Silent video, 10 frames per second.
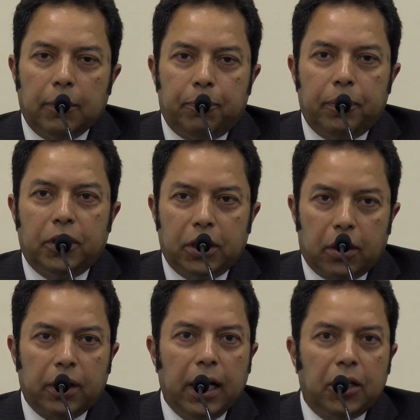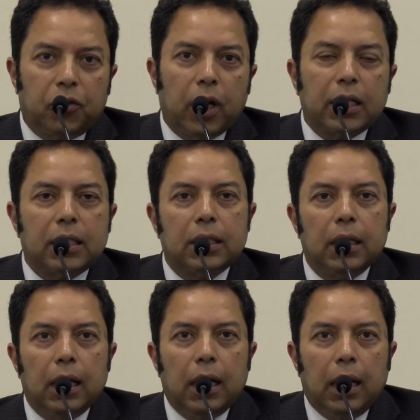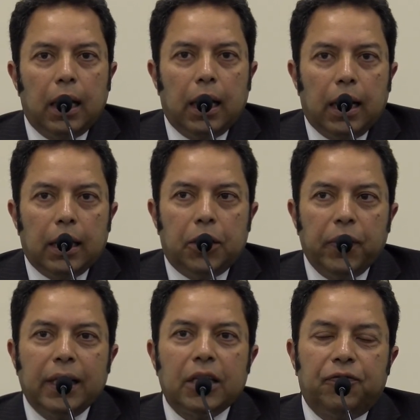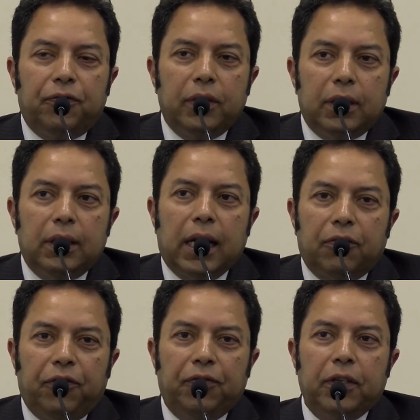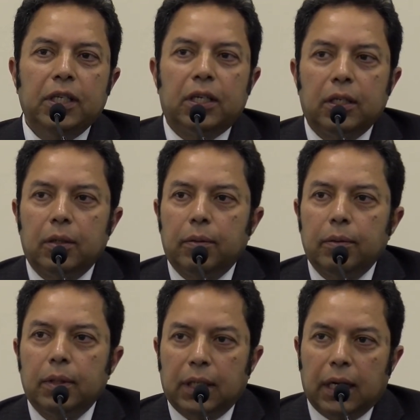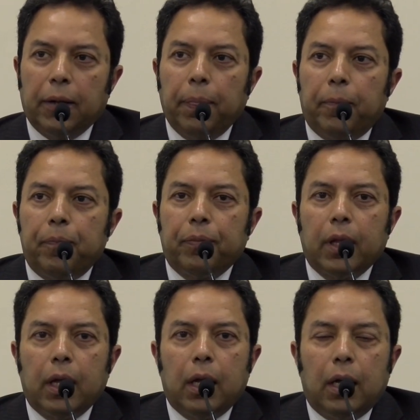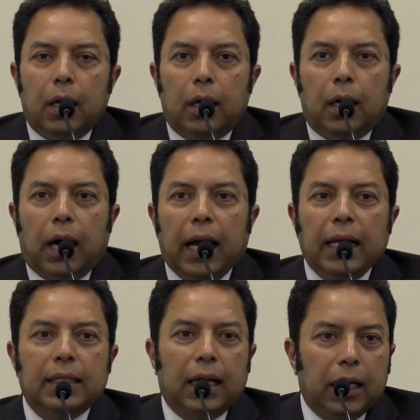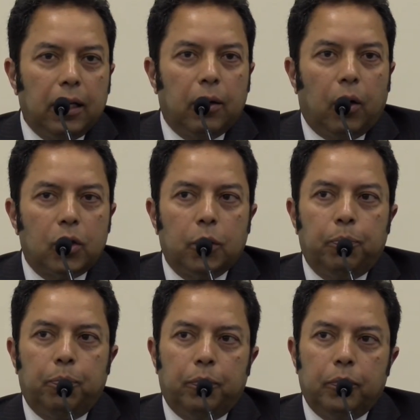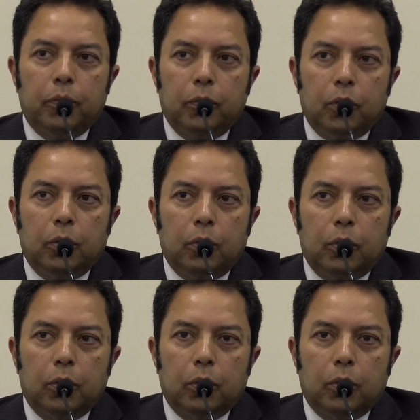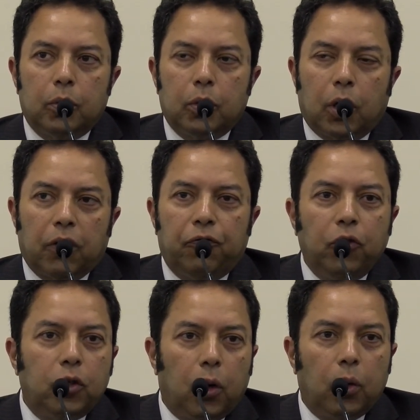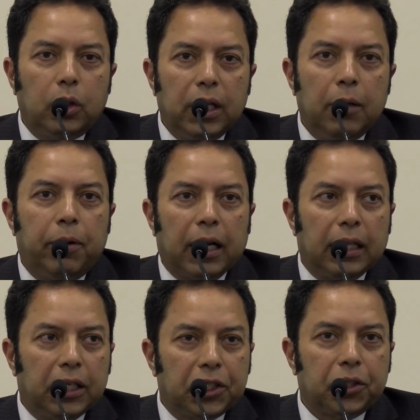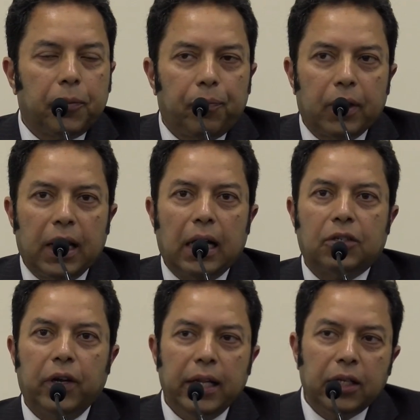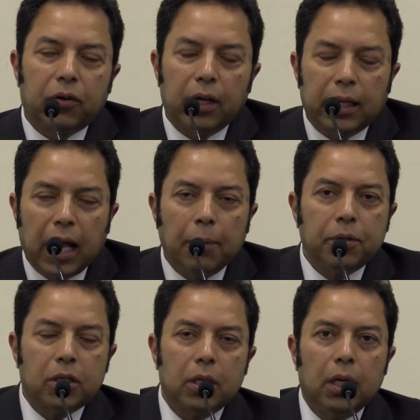the Chittagong Hill Tracts. During that 15-year time, ISI also got a foothold in Bangladesh. They had training camps